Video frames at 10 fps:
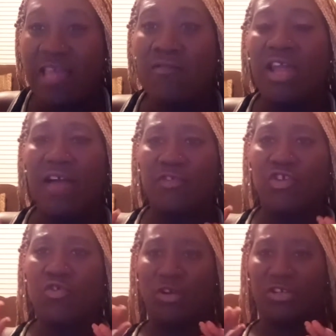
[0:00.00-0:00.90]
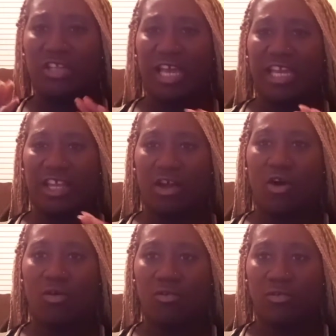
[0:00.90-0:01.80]
even after you are dead and
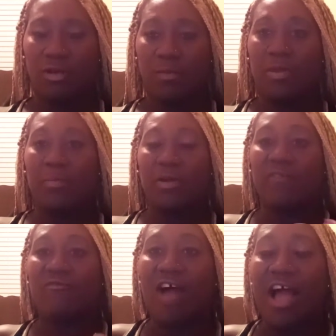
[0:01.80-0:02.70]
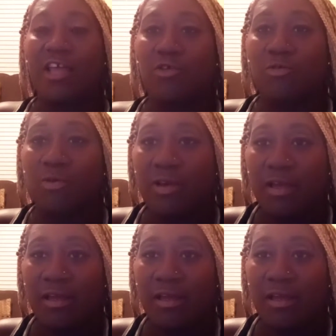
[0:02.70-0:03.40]
gone, people can find you